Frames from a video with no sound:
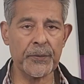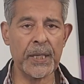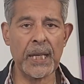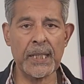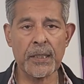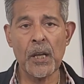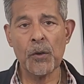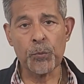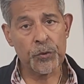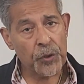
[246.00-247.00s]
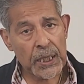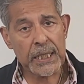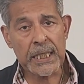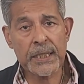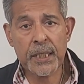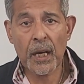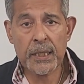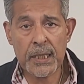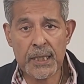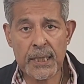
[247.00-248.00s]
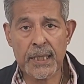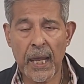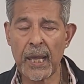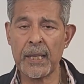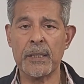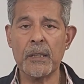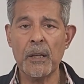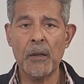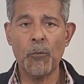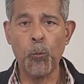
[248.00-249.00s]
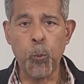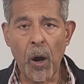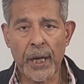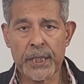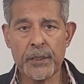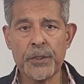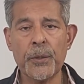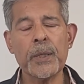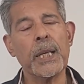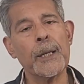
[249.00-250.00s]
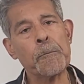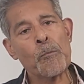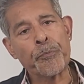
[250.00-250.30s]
of days. We really need to understand why you're doing it,